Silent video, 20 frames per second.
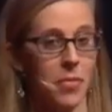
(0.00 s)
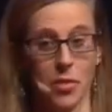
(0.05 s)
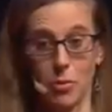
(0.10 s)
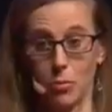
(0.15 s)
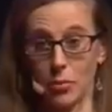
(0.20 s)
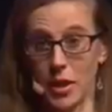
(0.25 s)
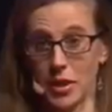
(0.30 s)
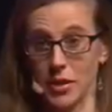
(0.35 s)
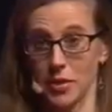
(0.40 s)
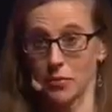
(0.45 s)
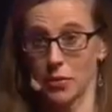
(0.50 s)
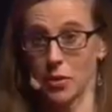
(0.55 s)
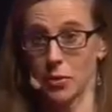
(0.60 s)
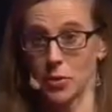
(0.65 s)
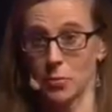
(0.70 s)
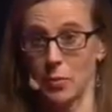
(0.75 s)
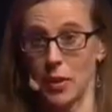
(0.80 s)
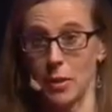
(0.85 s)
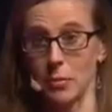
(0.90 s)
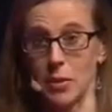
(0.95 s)
The brains of
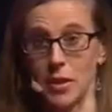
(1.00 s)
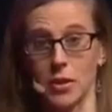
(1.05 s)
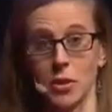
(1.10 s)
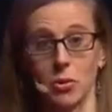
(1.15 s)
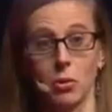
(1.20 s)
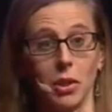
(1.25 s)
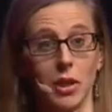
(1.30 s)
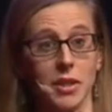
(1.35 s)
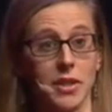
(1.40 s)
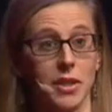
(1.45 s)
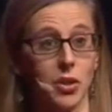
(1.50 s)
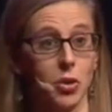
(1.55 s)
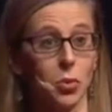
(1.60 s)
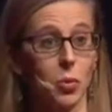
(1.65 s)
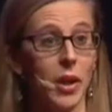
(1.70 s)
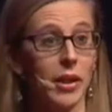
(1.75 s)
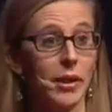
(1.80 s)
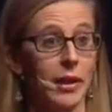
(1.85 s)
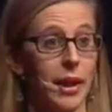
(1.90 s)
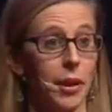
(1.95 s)
those babies who listen to
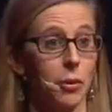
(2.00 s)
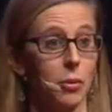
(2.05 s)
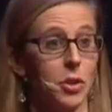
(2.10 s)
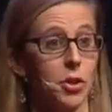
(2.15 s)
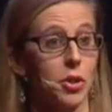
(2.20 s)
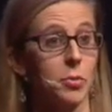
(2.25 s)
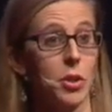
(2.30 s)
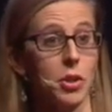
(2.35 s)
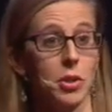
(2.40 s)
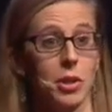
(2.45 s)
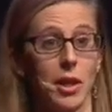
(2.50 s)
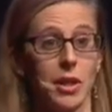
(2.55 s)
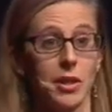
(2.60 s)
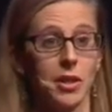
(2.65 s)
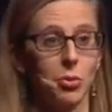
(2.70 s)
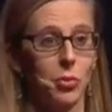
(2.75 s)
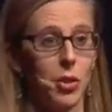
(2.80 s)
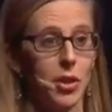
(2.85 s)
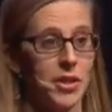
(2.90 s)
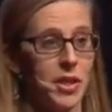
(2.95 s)
one language
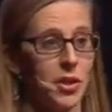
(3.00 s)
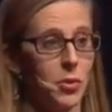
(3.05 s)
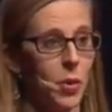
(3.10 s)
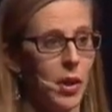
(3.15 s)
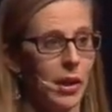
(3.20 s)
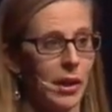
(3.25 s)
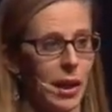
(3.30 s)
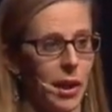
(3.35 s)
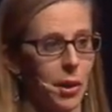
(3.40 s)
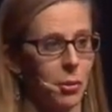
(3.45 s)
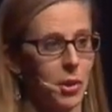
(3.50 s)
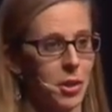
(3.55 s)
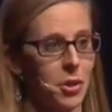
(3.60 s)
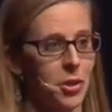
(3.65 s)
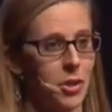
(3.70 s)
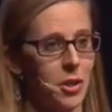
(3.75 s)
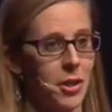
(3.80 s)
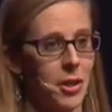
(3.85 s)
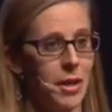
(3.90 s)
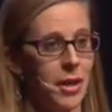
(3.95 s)
specialize to process one
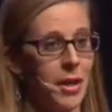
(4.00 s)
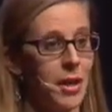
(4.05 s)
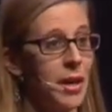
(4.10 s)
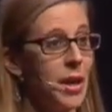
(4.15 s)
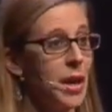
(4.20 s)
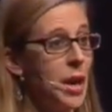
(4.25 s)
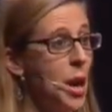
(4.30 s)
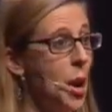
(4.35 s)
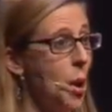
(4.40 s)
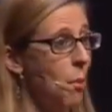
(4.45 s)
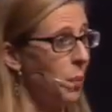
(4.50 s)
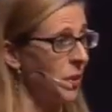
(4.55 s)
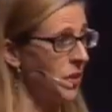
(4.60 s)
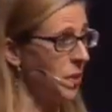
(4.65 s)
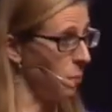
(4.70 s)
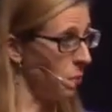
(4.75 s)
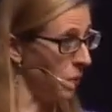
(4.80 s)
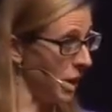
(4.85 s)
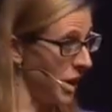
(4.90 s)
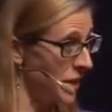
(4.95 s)
language.
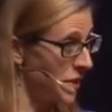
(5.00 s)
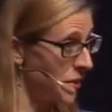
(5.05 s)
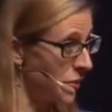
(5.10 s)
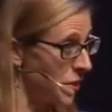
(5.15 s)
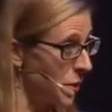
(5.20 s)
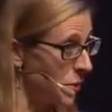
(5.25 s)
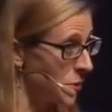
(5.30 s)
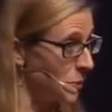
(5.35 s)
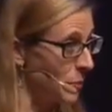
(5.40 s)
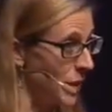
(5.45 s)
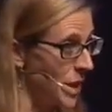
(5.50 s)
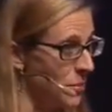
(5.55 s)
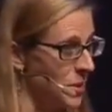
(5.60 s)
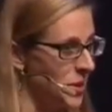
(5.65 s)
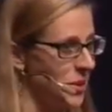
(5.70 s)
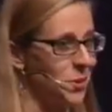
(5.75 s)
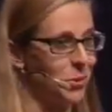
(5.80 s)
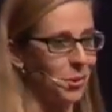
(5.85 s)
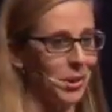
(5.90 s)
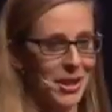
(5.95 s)
But the brains of those
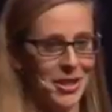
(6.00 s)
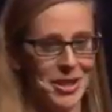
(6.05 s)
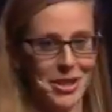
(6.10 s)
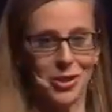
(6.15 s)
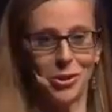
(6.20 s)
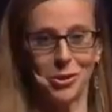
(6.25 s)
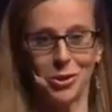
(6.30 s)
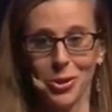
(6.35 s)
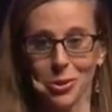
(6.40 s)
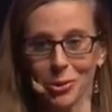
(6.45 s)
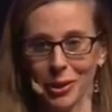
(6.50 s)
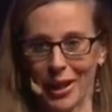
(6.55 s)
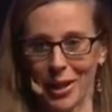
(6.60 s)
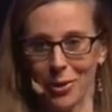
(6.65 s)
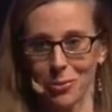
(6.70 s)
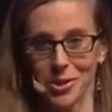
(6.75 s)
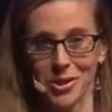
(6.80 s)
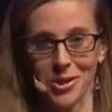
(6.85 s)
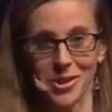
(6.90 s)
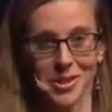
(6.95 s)
babies who listen to two
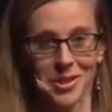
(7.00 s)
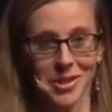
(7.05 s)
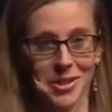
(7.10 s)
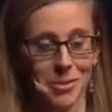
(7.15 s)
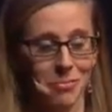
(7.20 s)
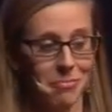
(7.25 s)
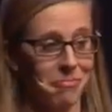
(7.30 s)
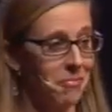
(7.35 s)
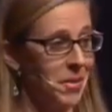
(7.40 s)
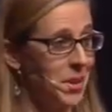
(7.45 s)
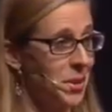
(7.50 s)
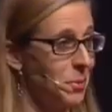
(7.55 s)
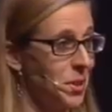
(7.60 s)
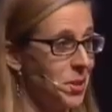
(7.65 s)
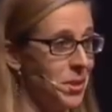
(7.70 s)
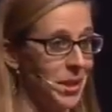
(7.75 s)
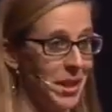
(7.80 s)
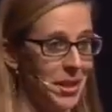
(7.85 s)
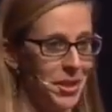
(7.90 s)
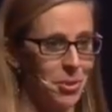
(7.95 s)
languages
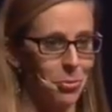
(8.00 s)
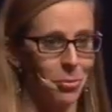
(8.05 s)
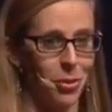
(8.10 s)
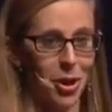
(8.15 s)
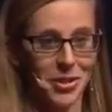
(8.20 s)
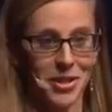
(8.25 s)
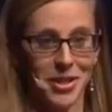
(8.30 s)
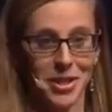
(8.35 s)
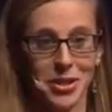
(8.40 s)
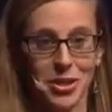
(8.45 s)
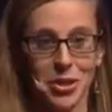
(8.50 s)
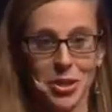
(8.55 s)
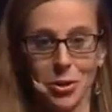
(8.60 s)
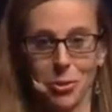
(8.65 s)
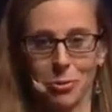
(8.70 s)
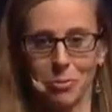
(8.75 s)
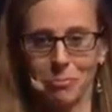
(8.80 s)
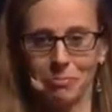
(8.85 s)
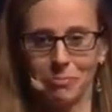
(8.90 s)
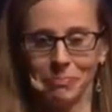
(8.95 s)
specialize to process two.